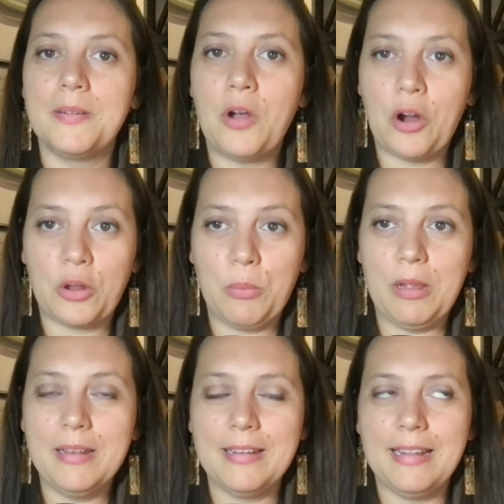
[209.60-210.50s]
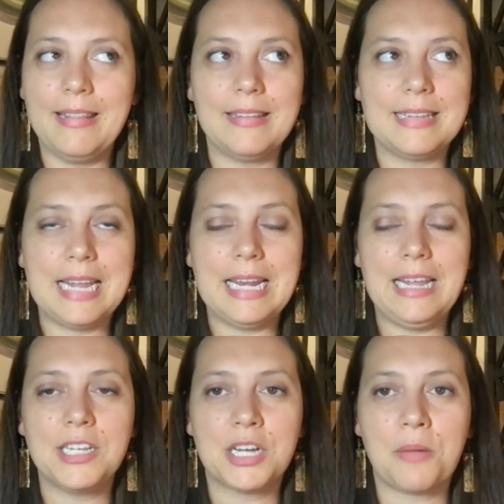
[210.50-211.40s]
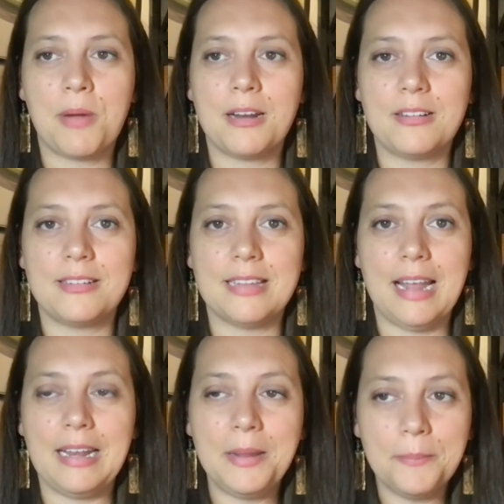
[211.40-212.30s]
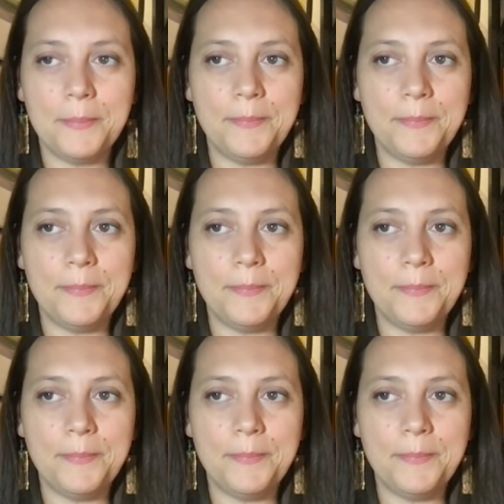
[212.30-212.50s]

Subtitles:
argument in this day and age in our modern society.